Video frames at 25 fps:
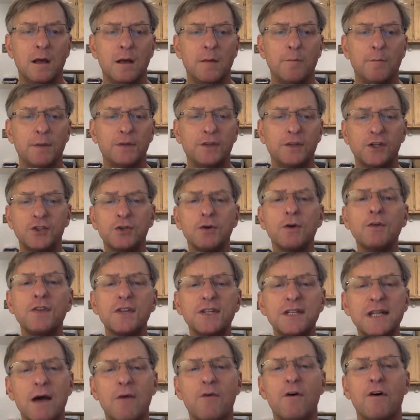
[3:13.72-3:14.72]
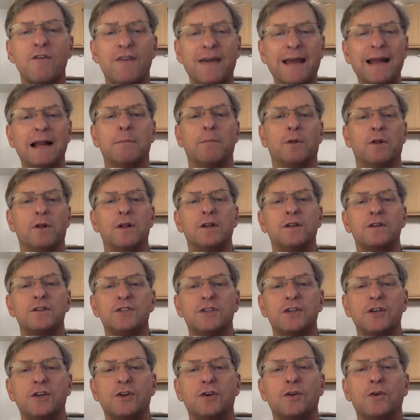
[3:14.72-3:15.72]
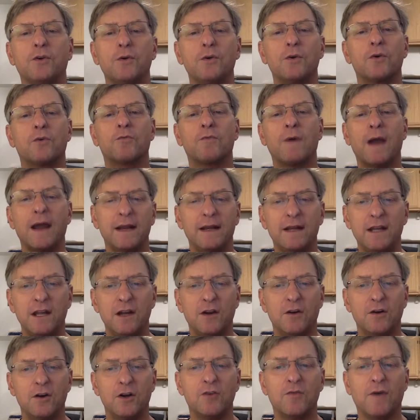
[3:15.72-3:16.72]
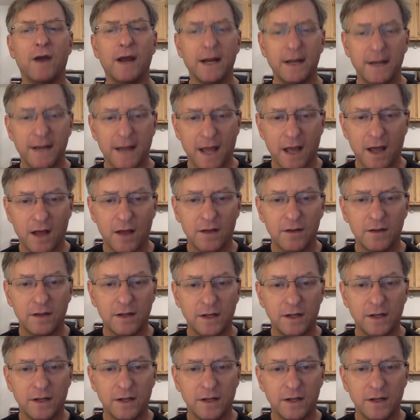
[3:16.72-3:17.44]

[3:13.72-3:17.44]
But the truth is now available to you right here and right now,